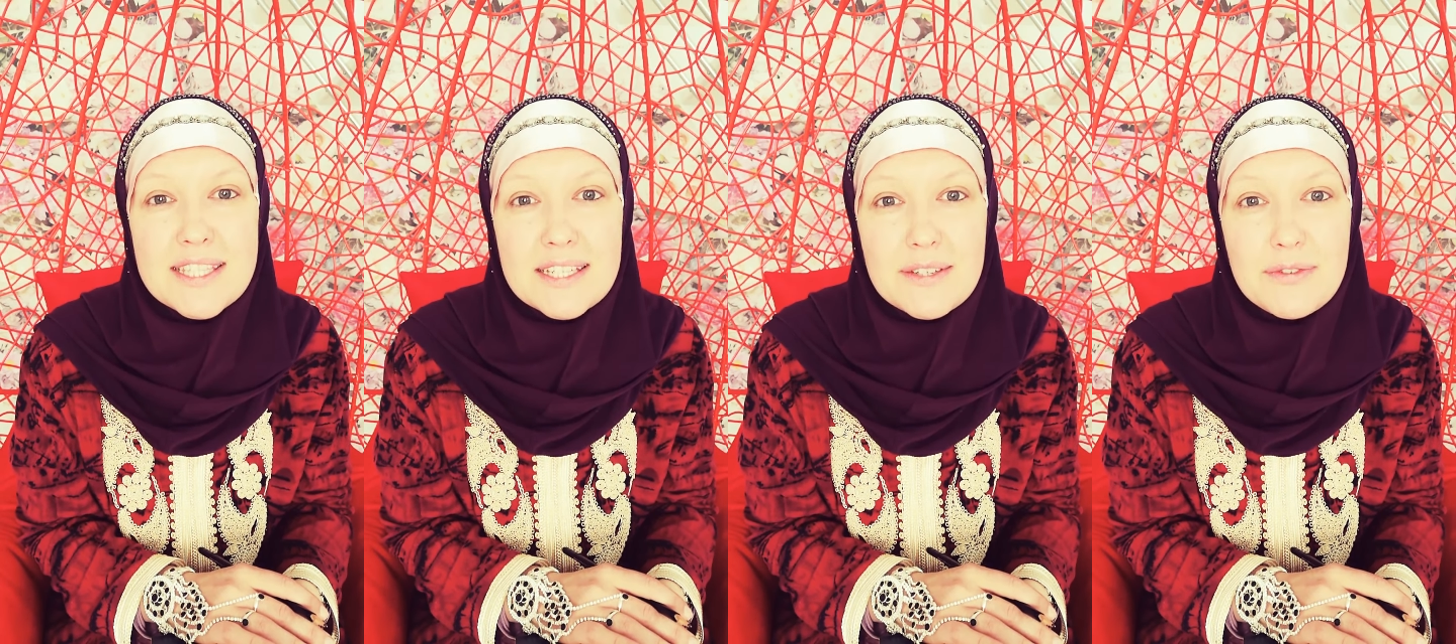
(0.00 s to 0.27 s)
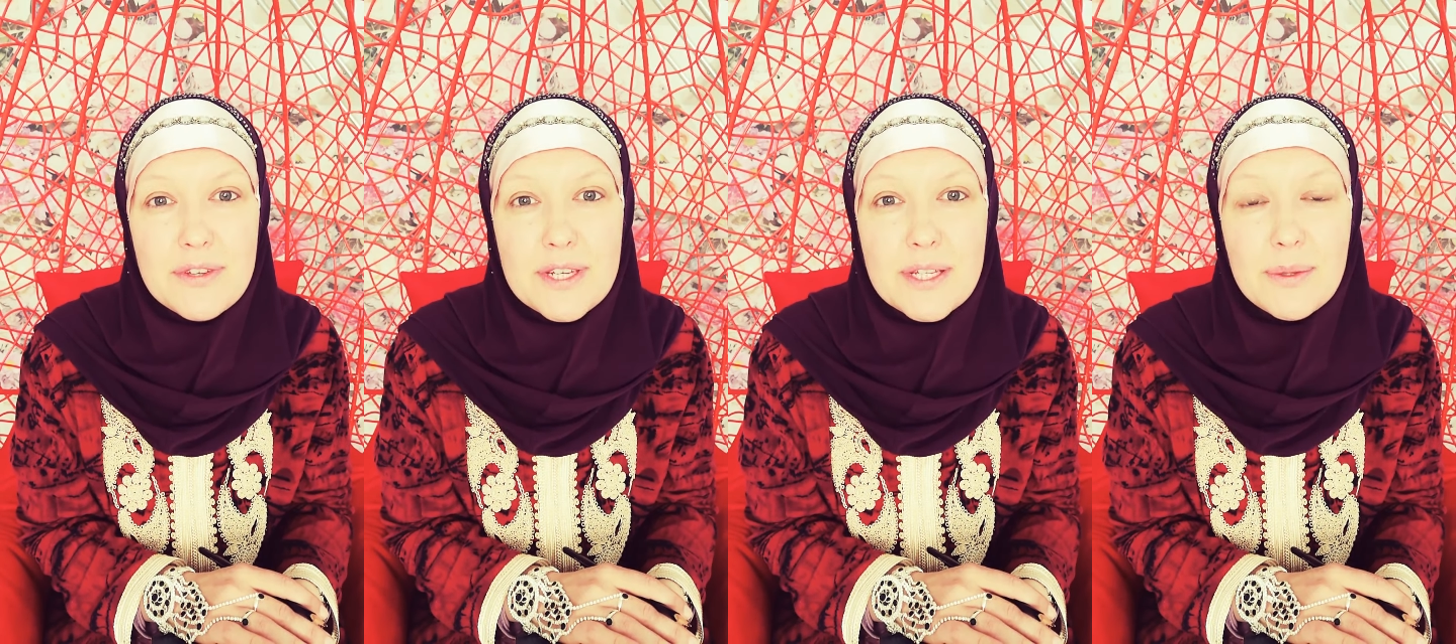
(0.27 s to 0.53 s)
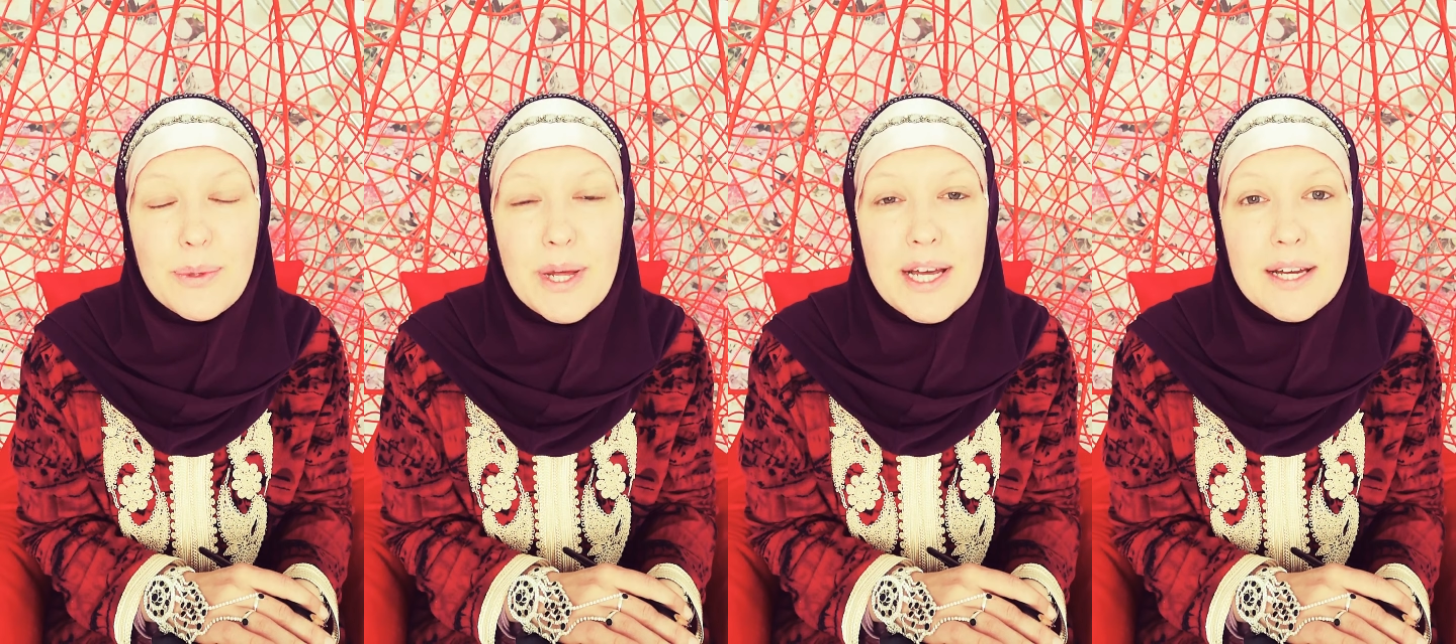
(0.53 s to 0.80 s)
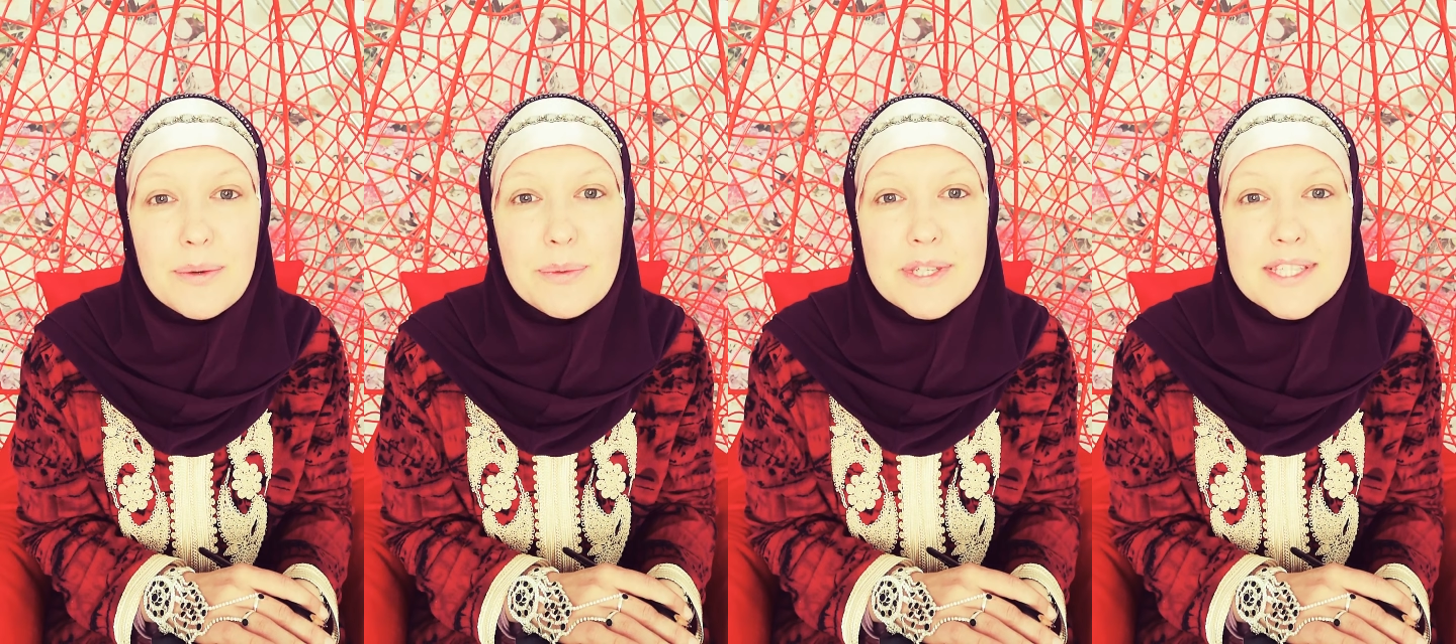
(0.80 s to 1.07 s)

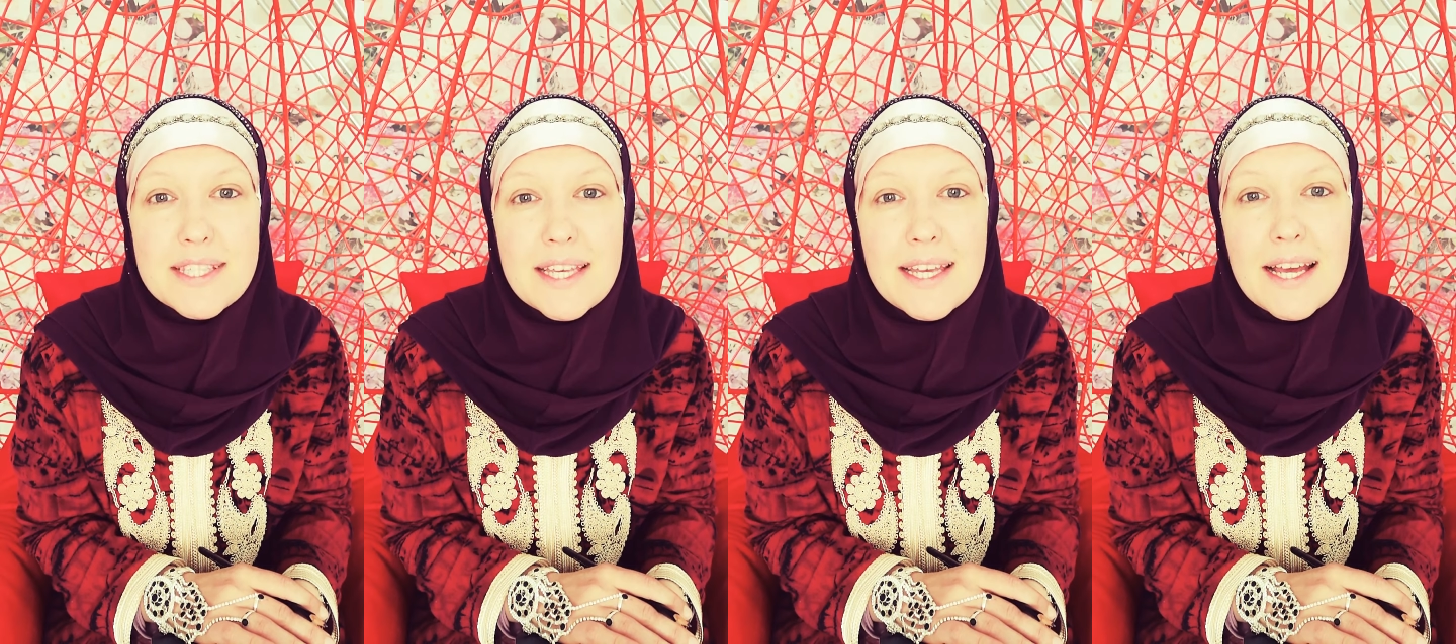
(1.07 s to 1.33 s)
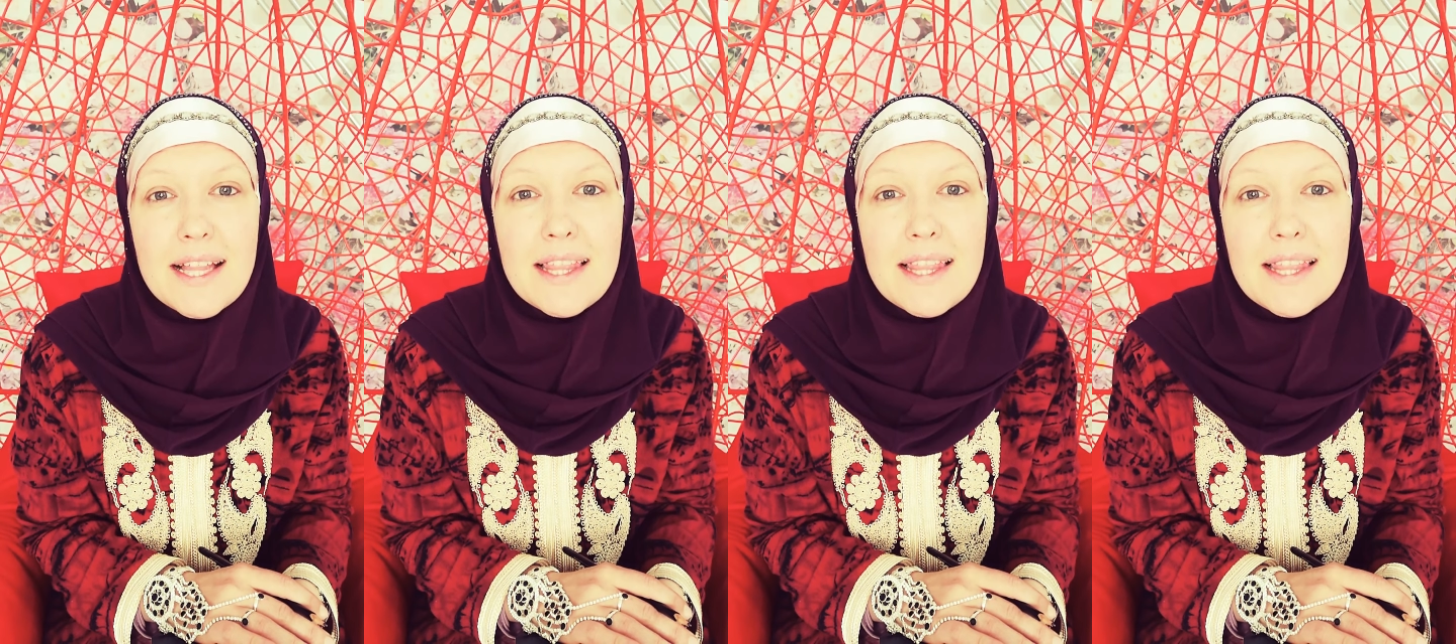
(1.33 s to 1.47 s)
Astaghfirullah, we say